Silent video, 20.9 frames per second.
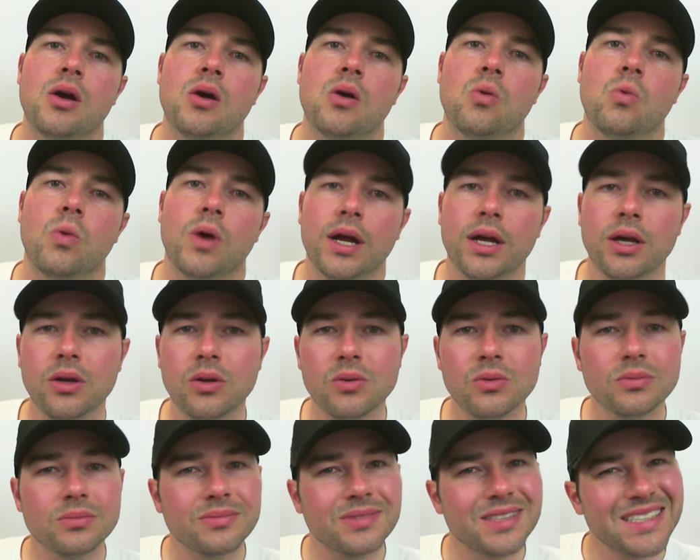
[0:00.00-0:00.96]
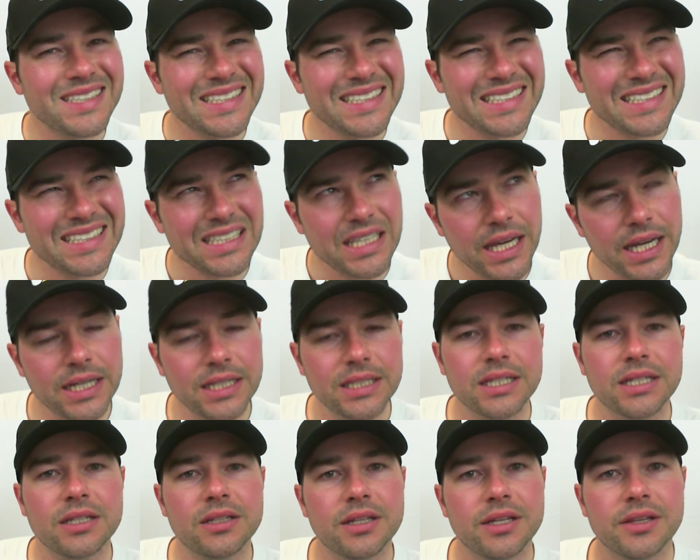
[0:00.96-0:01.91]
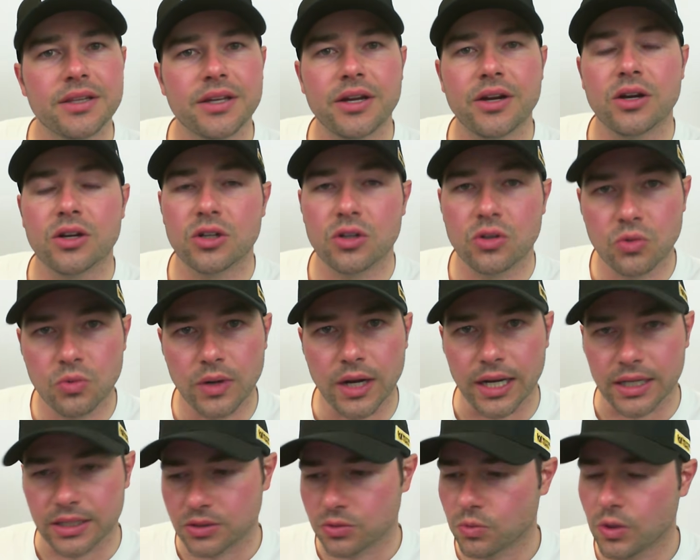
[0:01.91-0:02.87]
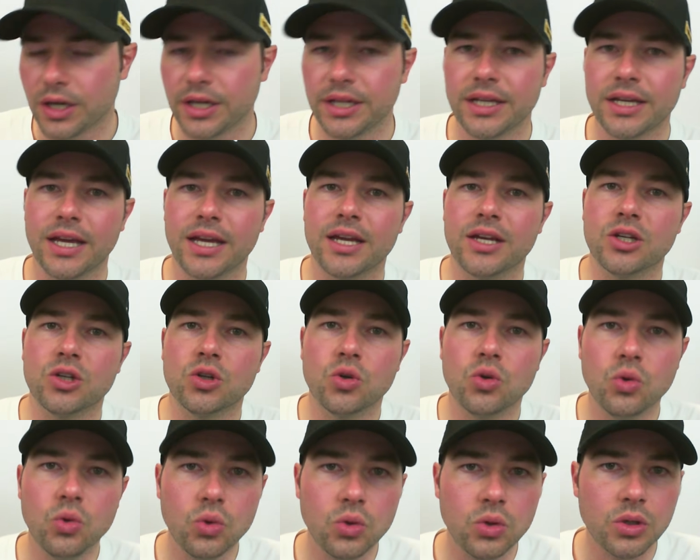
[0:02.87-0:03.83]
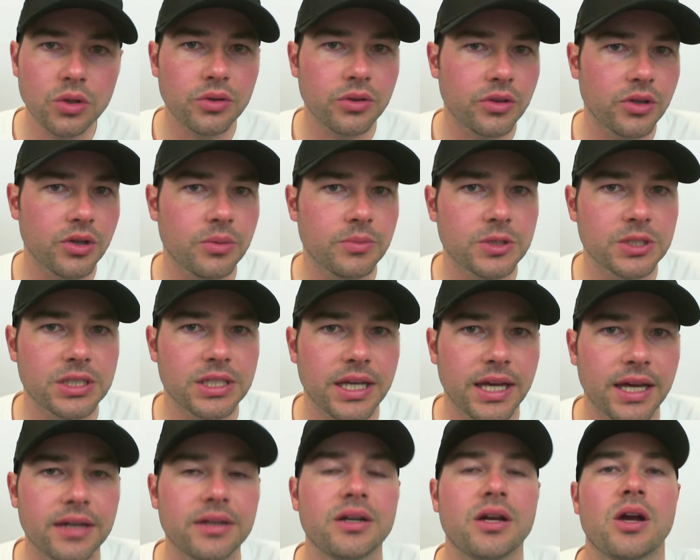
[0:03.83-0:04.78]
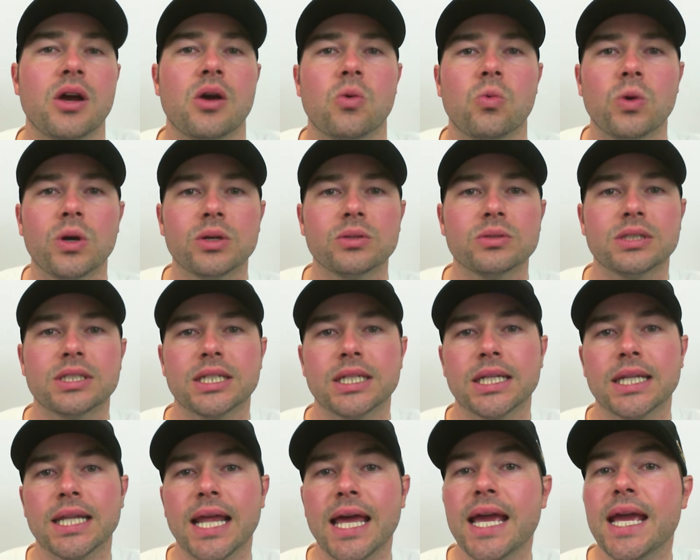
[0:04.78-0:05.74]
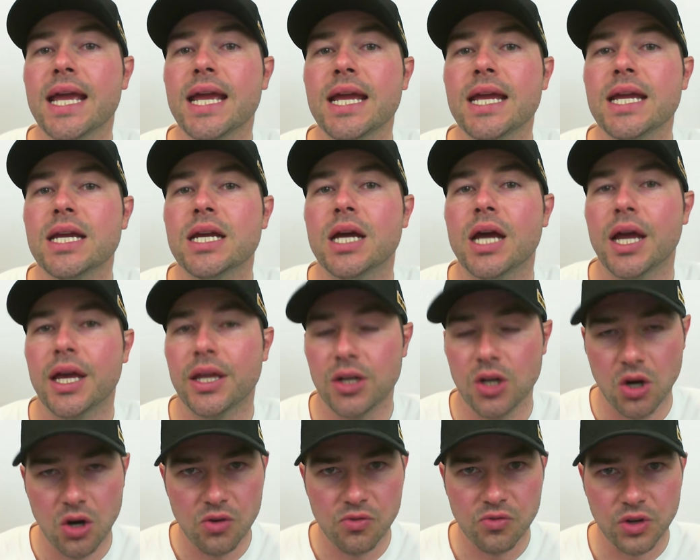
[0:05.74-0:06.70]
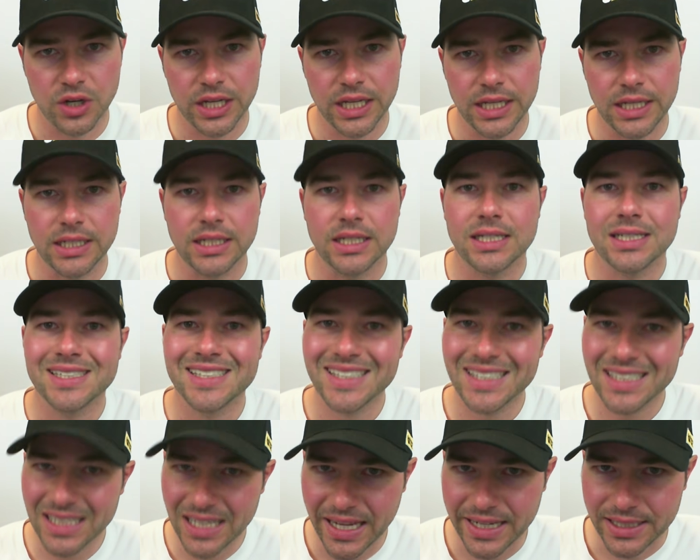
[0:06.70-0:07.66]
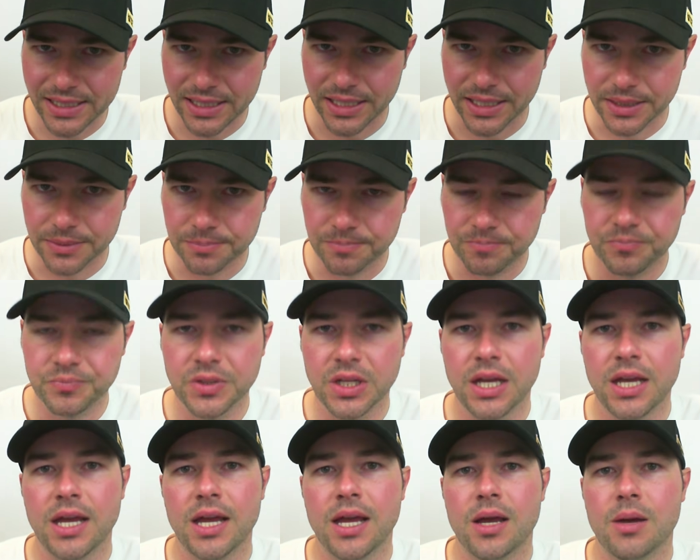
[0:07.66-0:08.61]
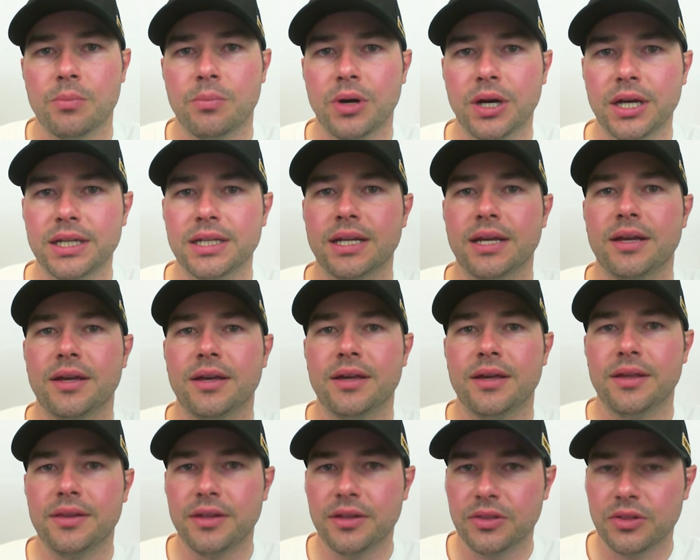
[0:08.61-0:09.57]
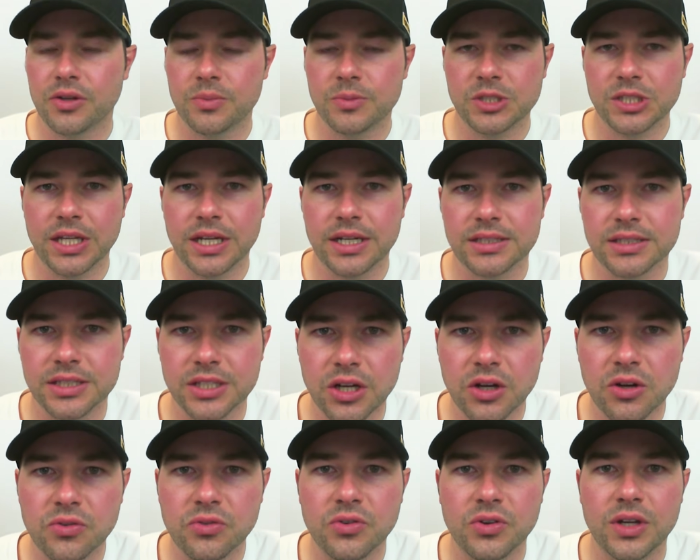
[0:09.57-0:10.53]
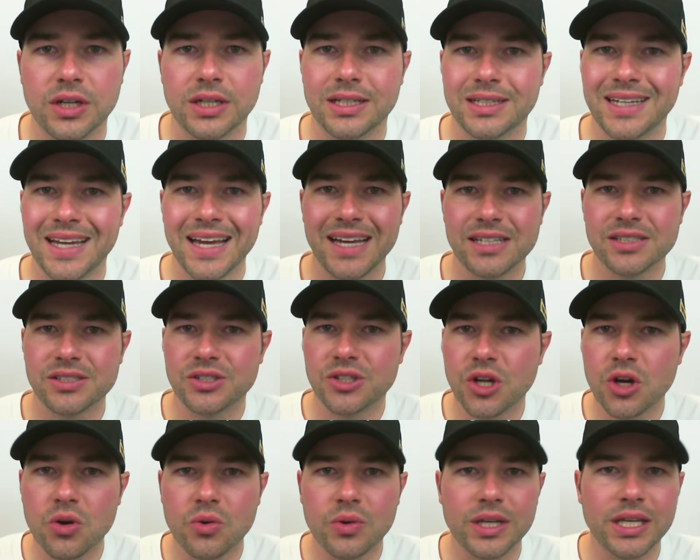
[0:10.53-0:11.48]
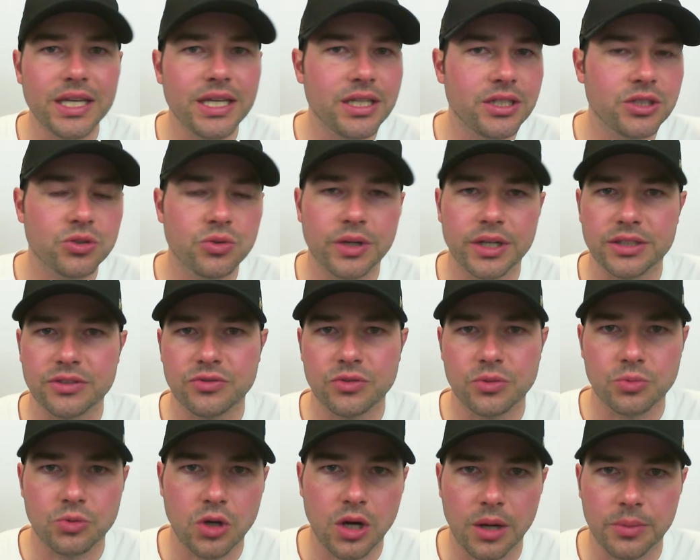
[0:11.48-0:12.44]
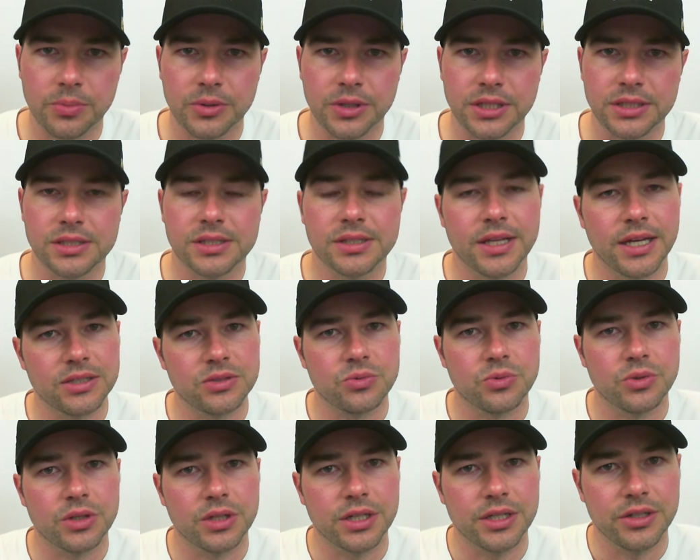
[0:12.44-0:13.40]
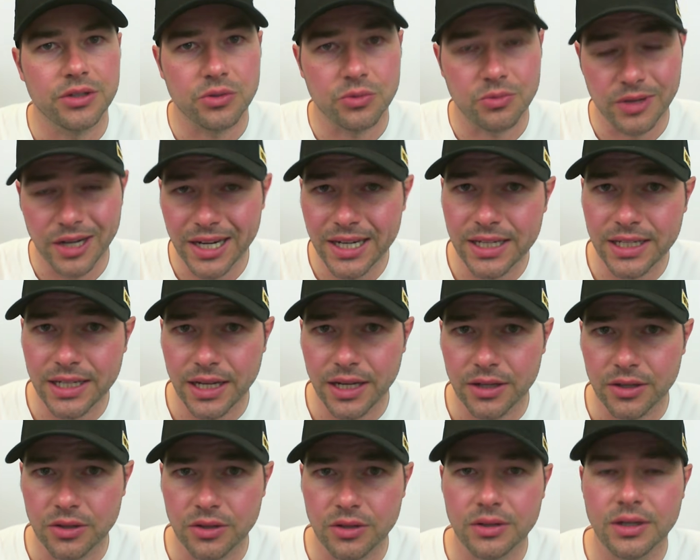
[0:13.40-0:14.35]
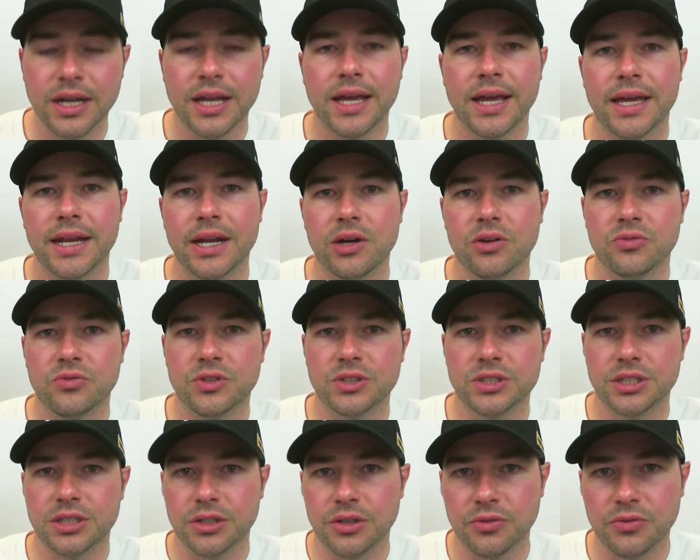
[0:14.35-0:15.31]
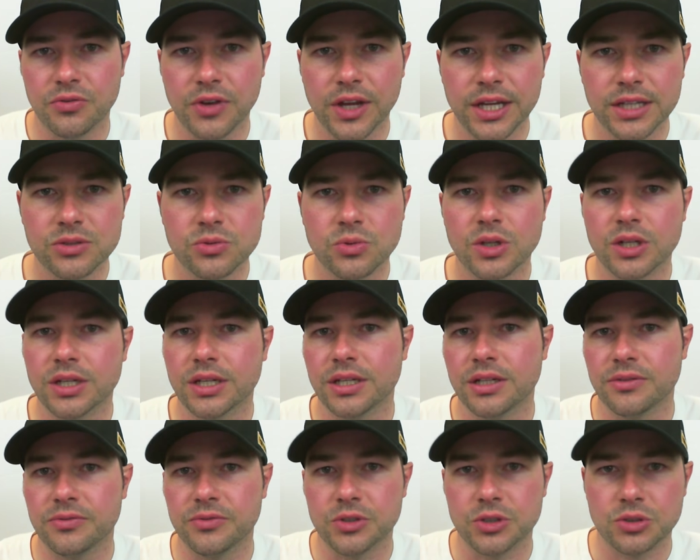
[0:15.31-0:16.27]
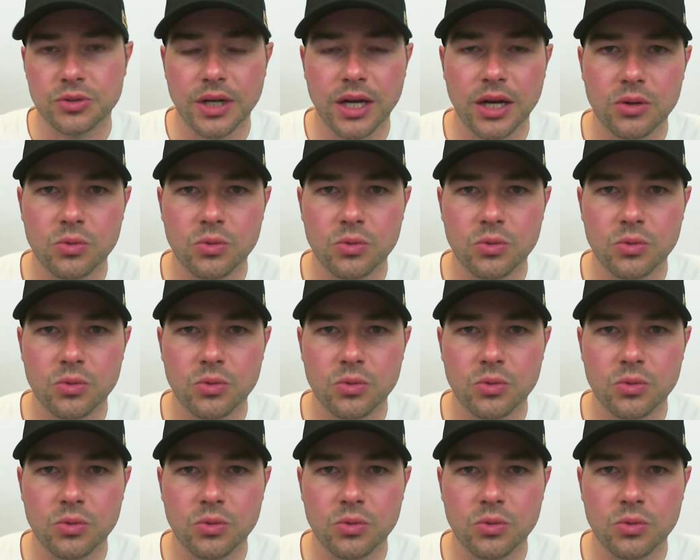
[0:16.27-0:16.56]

Well, technically, they are correct. Running a cooler thermostat will delay an overheat slightly, but the thermostat itself has no heat transfer properties. That's really your radiator and how efficient your fans work and if your shroud